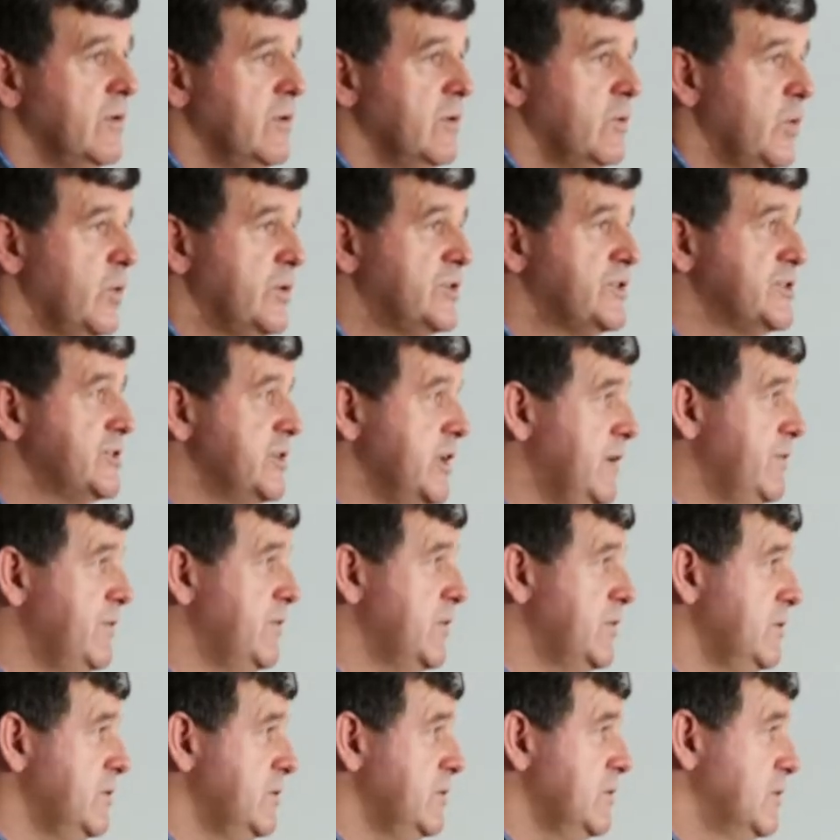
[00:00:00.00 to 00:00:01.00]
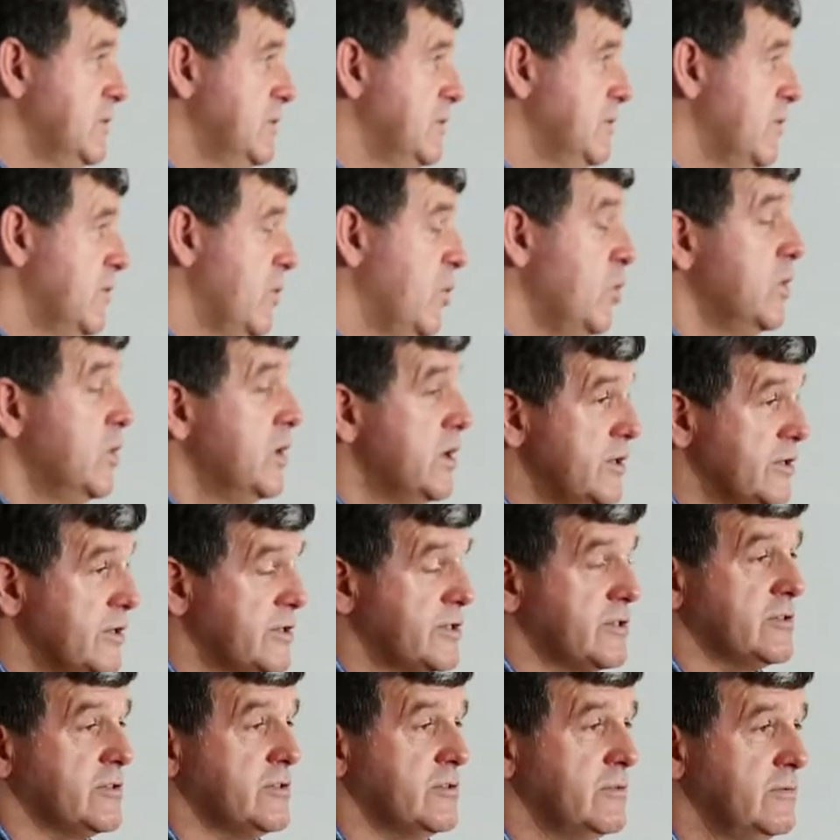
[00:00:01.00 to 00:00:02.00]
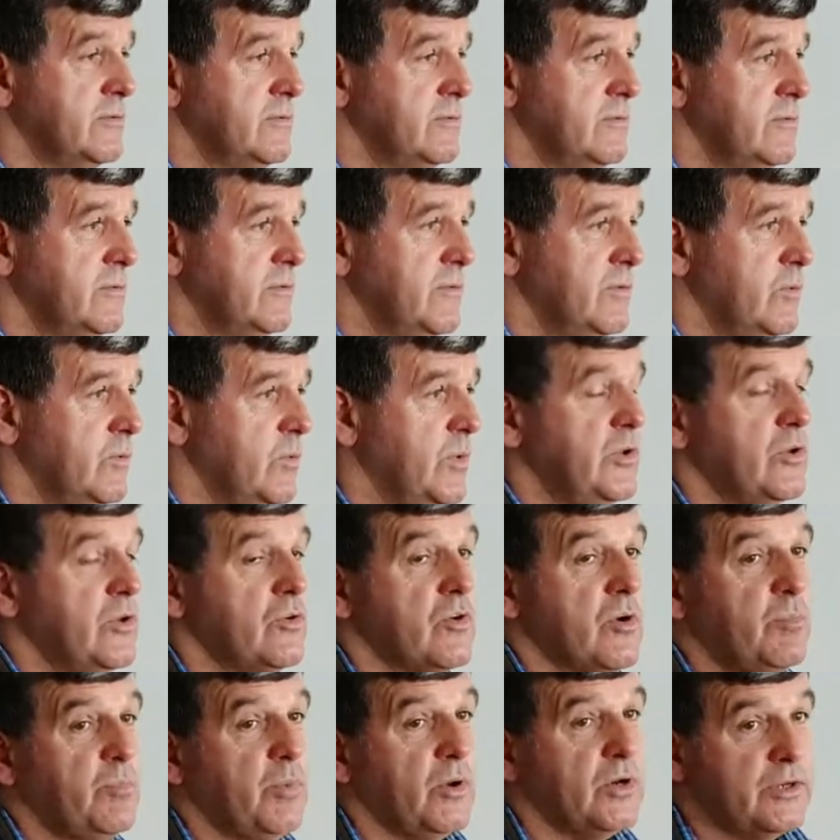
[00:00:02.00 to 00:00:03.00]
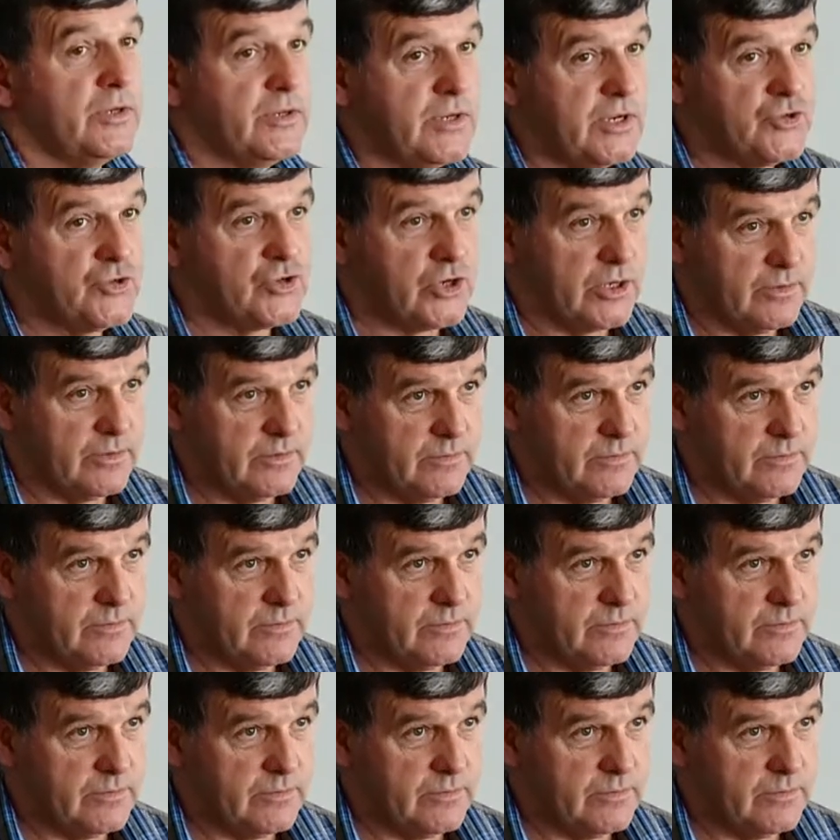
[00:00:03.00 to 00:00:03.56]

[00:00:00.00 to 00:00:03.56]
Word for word: which is even worse when you're a politician.